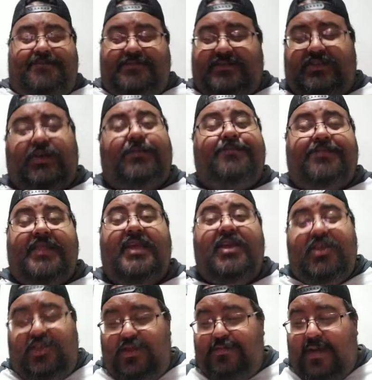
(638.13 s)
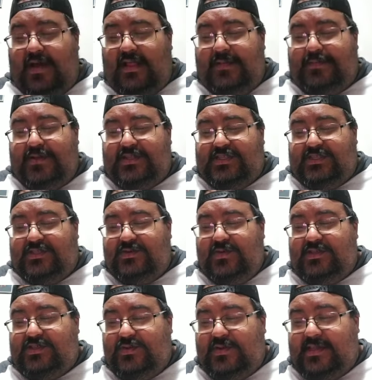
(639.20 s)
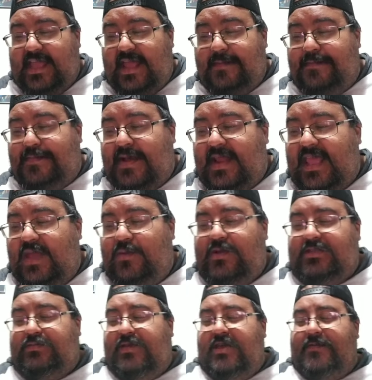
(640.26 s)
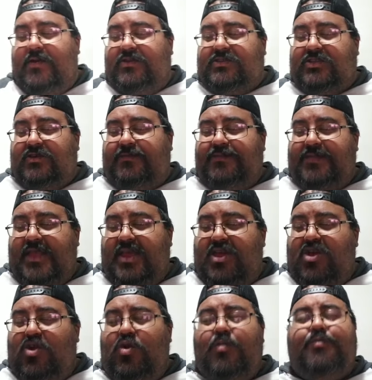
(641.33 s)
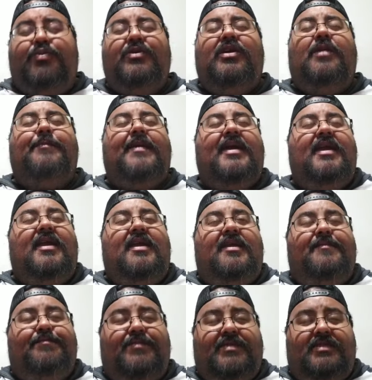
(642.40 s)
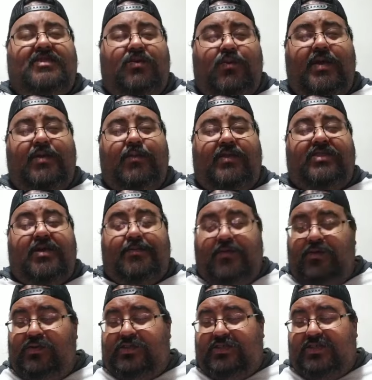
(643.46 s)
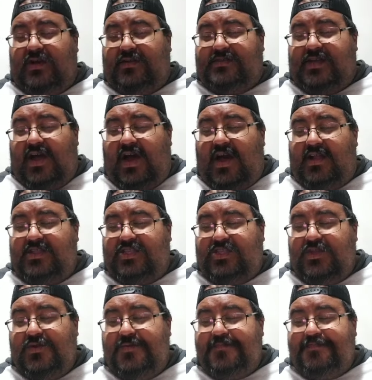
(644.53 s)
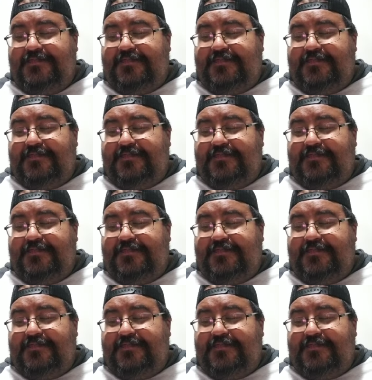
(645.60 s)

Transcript: So you probably put two and two together, but it was Miyamoto who put up a the win with the moonsault onto